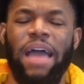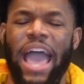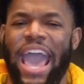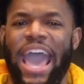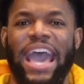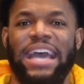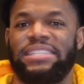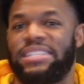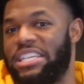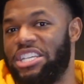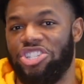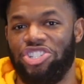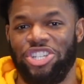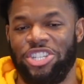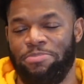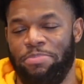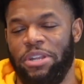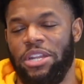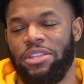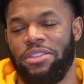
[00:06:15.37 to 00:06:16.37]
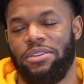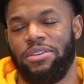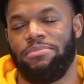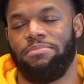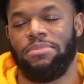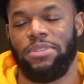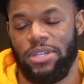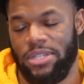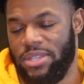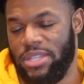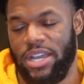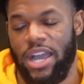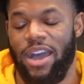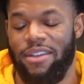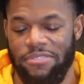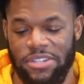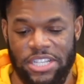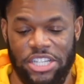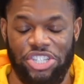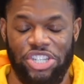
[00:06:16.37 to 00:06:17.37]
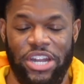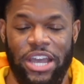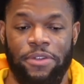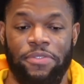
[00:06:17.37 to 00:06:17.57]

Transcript: asking, just putting the conversation